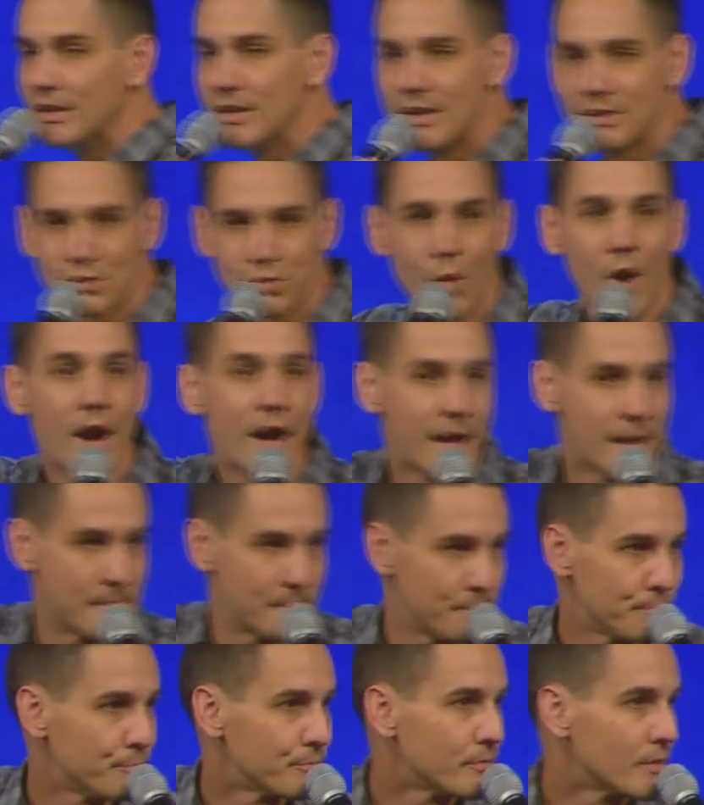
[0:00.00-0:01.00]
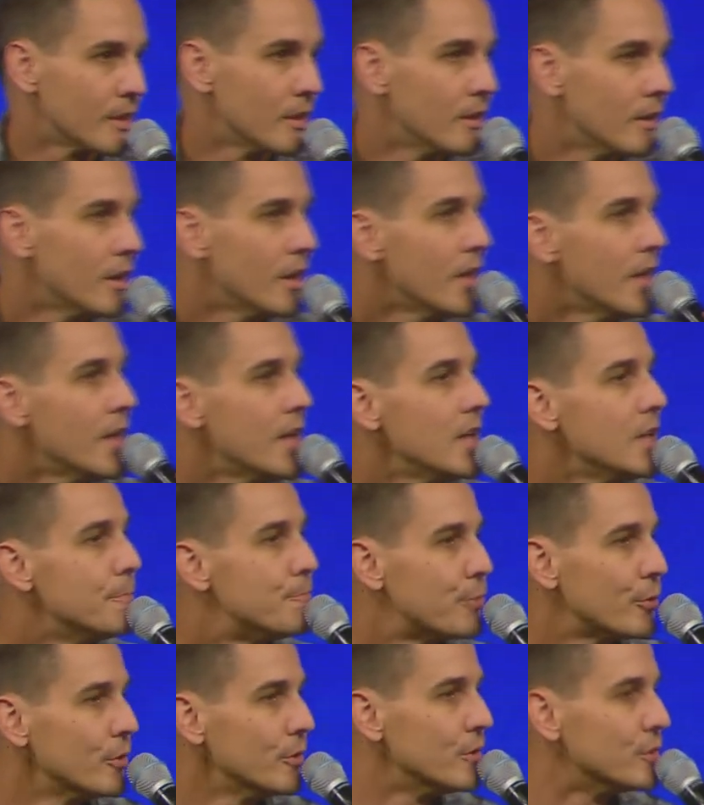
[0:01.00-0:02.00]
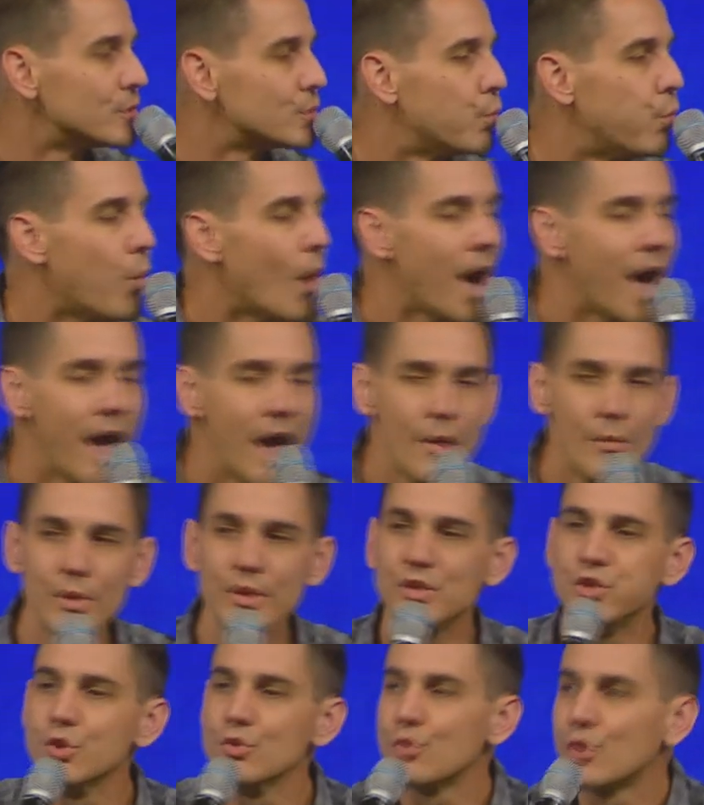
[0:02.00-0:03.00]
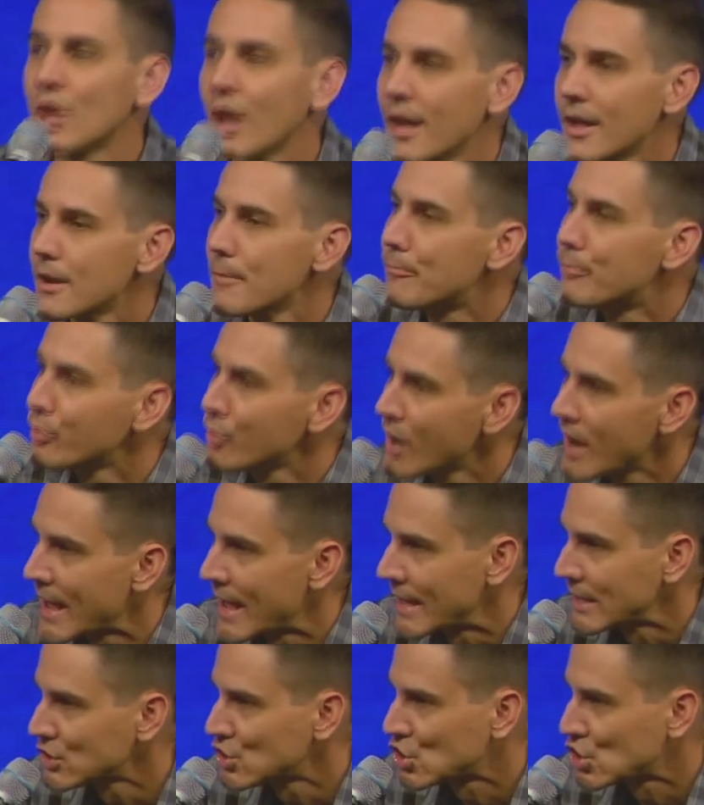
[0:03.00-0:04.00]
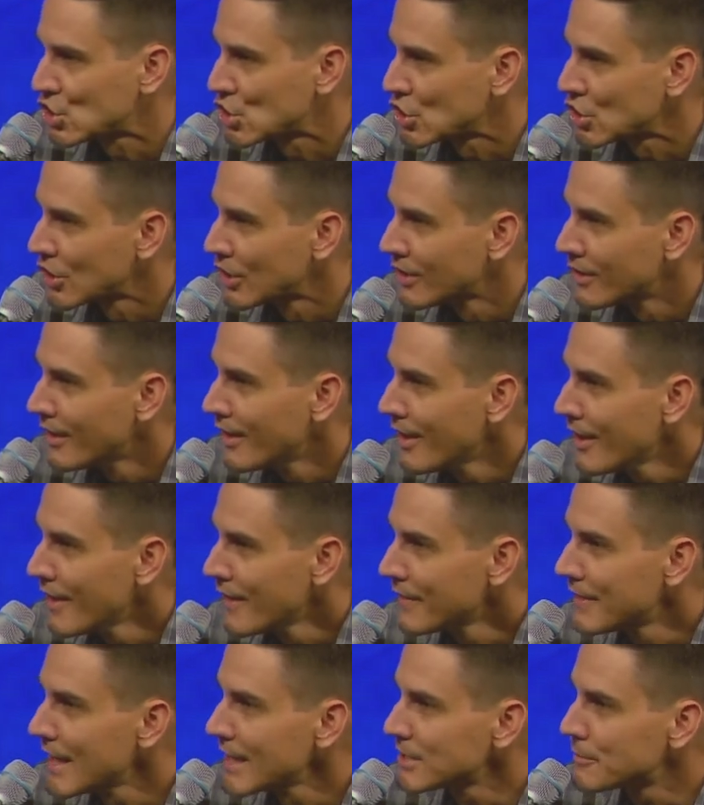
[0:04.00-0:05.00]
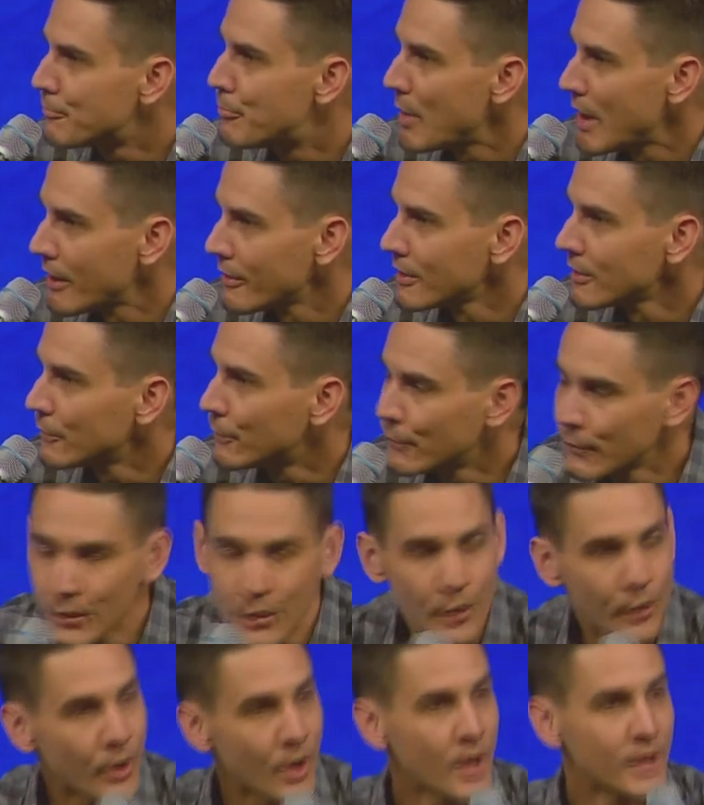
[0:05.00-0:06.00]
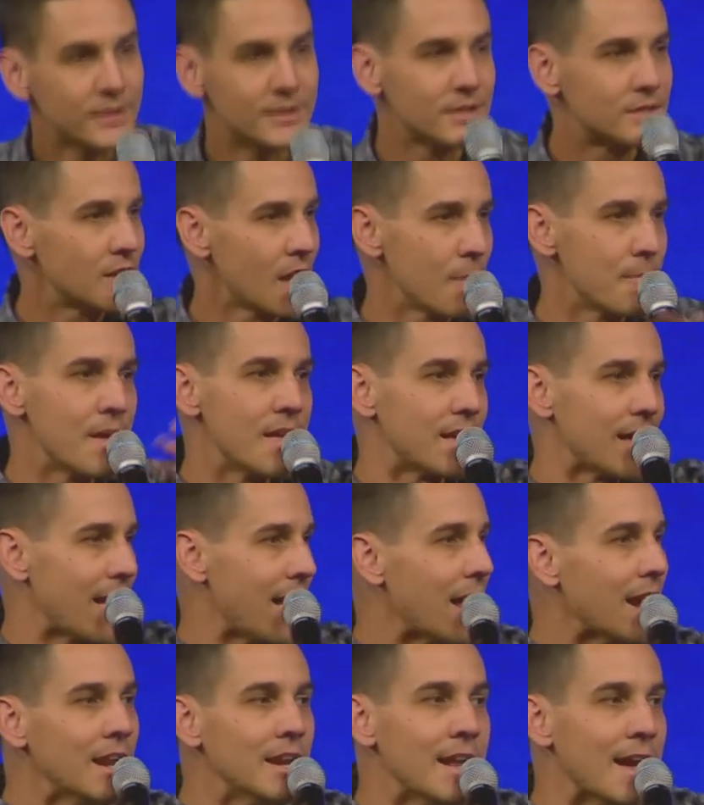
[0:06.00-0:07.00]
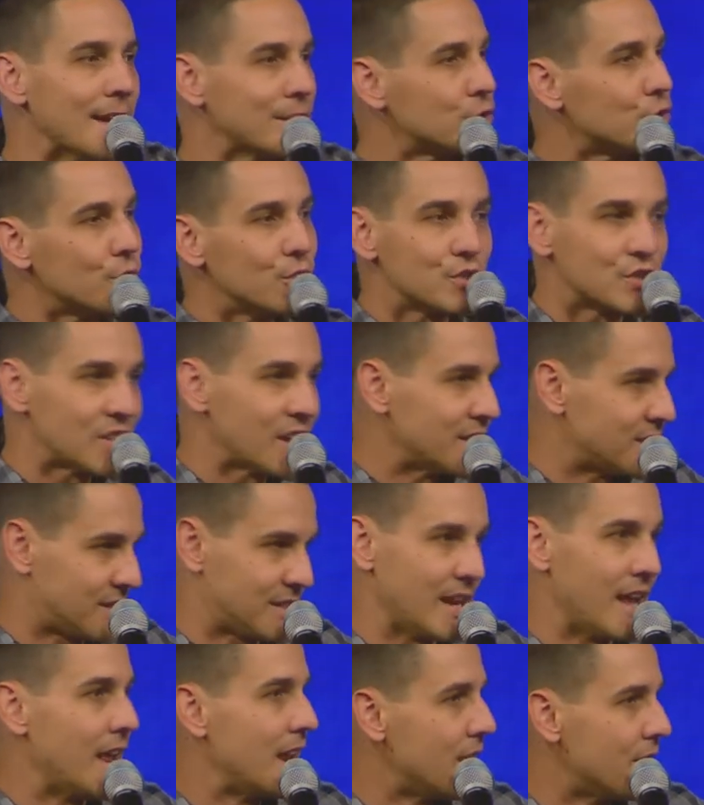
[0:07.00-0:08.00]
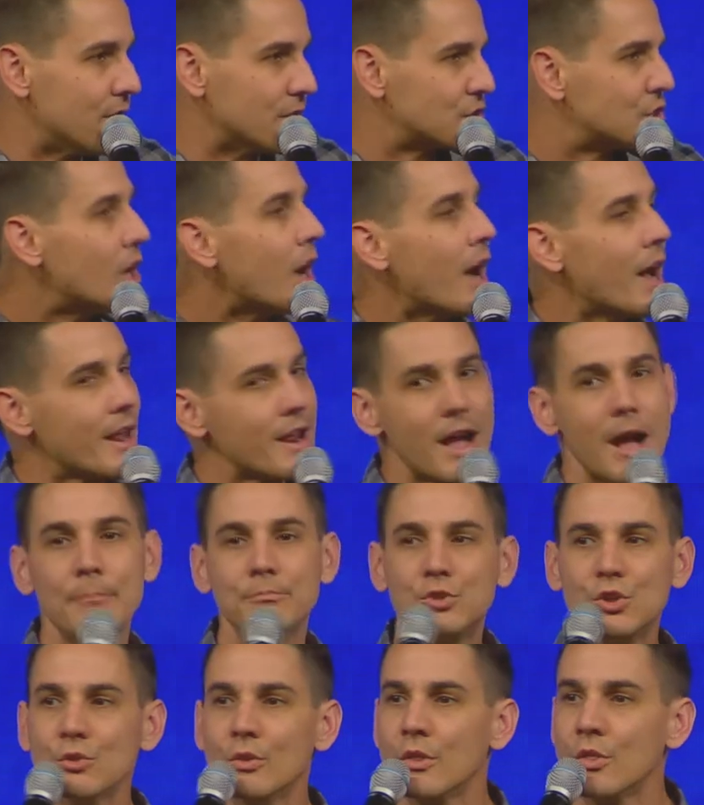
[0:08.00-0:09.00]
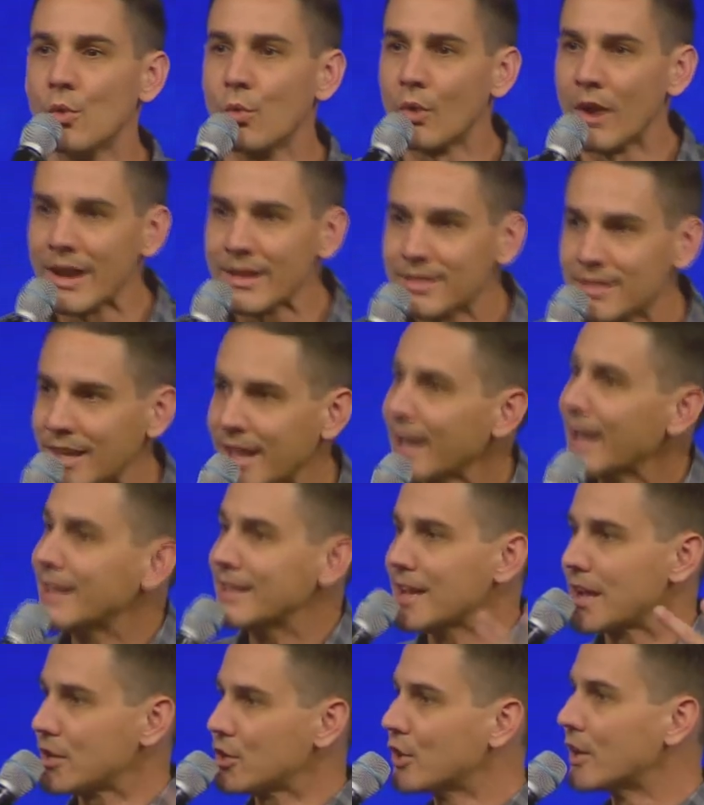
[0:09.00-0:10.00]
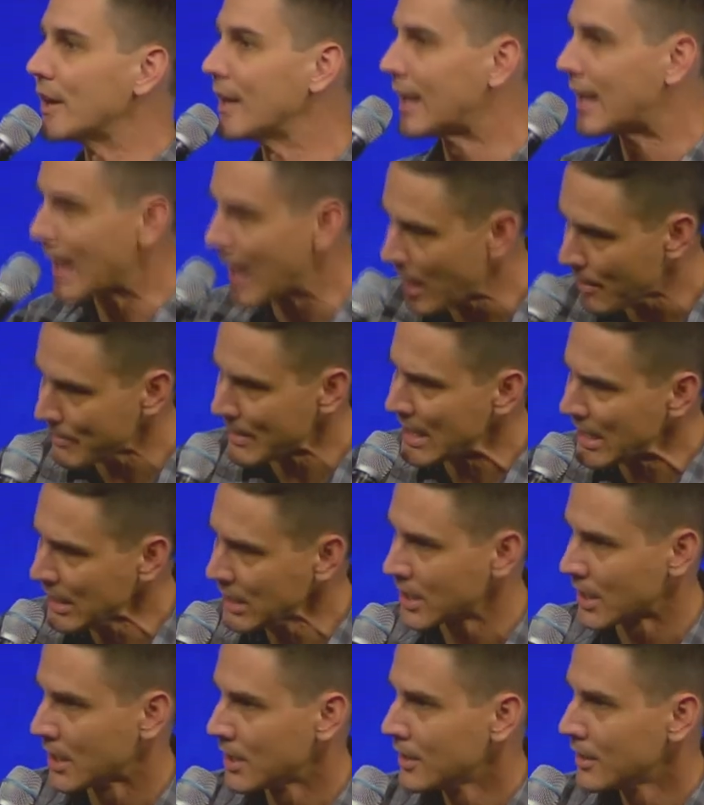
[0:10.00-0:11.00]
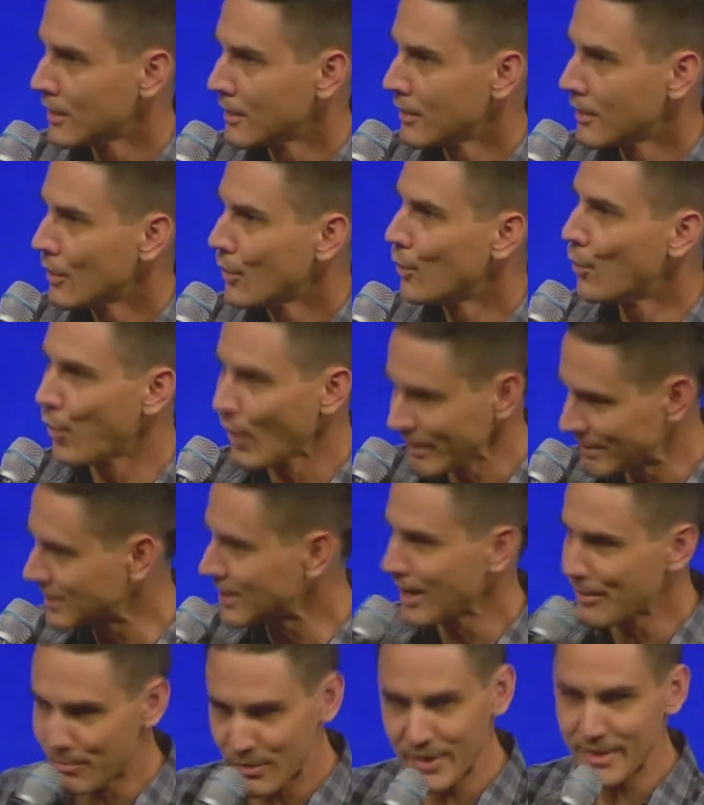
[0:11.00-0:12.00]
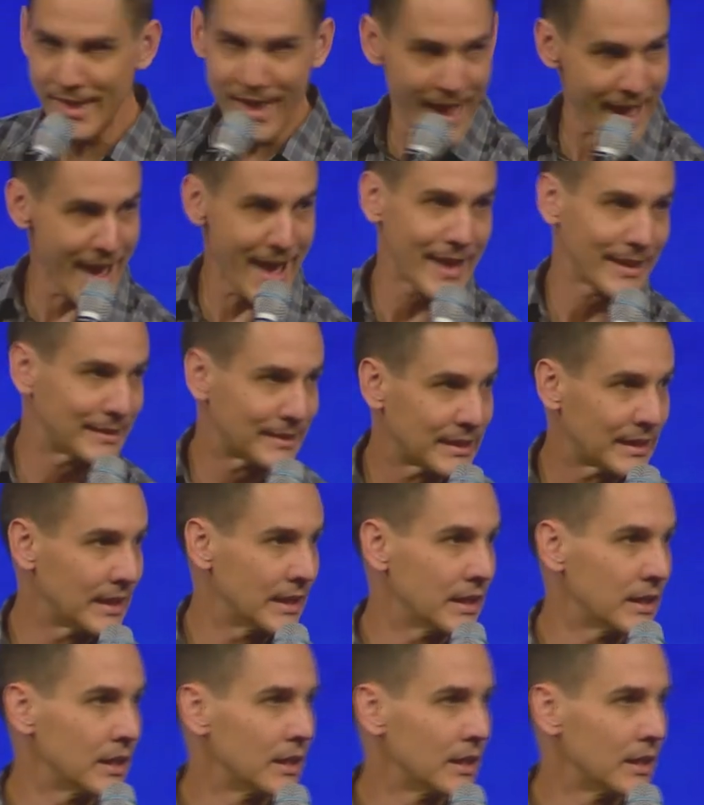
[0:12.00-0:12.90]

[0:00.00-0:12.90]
does what? He prunes. Why would you cut a branch that's bearing fruit? Does that make any natural sense to any of us? God, I'm doing the right thing, and yet you're going to cut me? What's up with that?